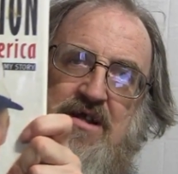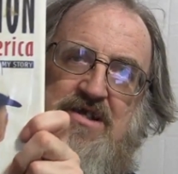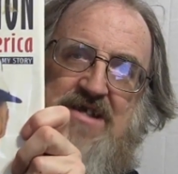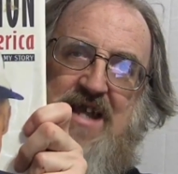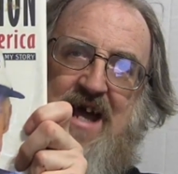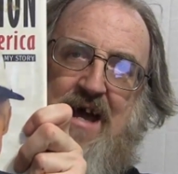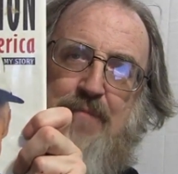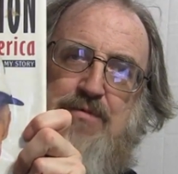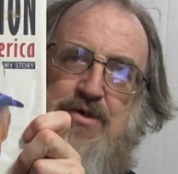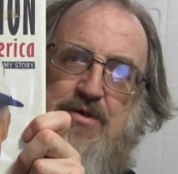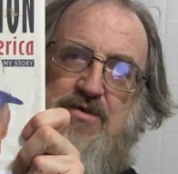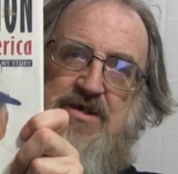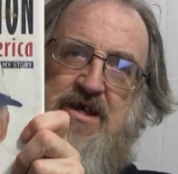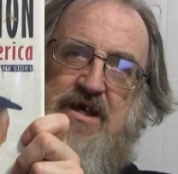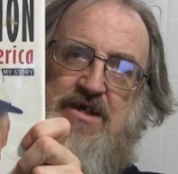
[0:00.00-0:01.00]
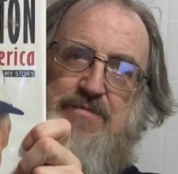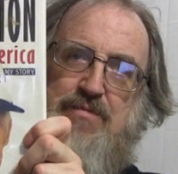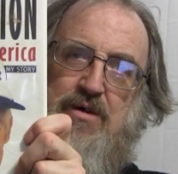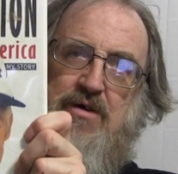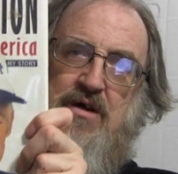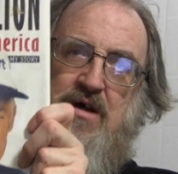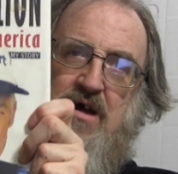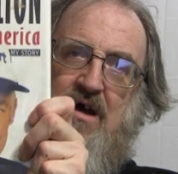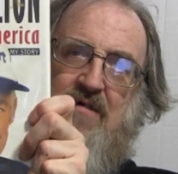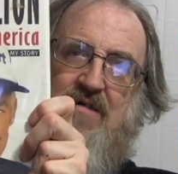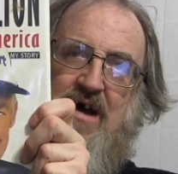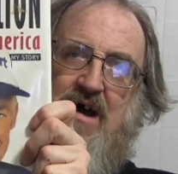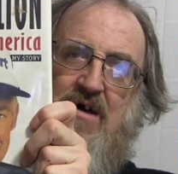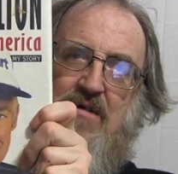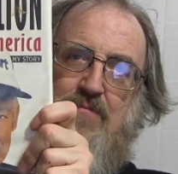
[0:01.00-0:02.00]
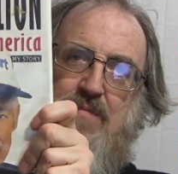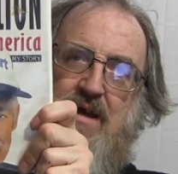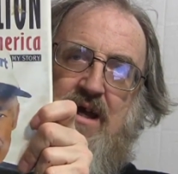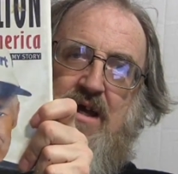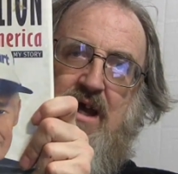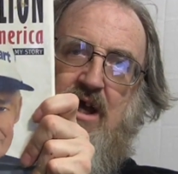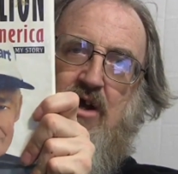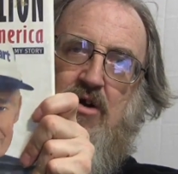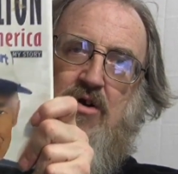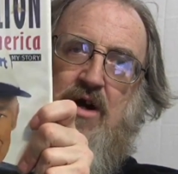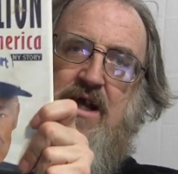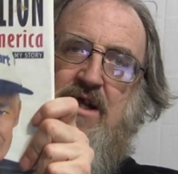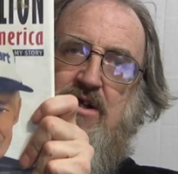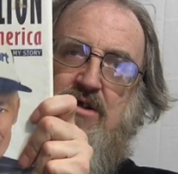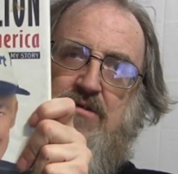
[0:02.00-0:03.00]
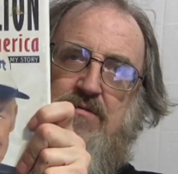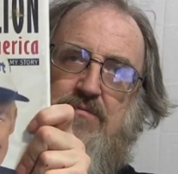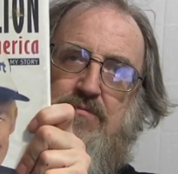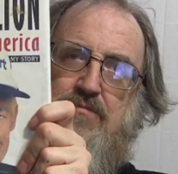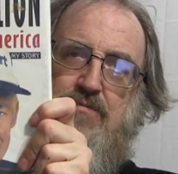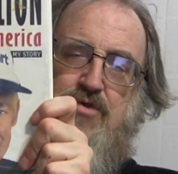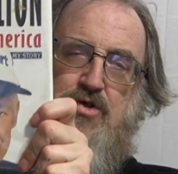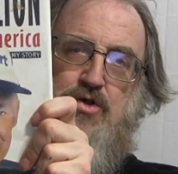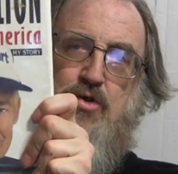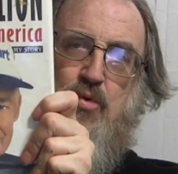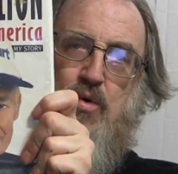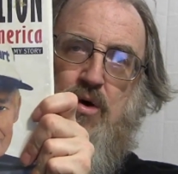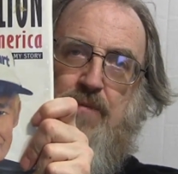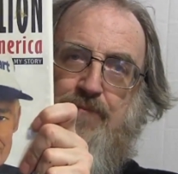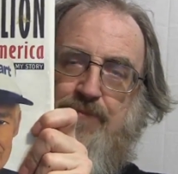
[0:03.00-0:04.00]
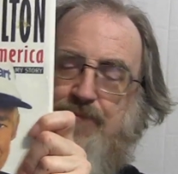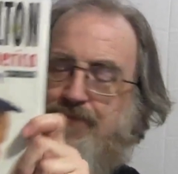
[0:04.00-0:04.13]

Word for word: This is an absolute textbook of how to make a great store.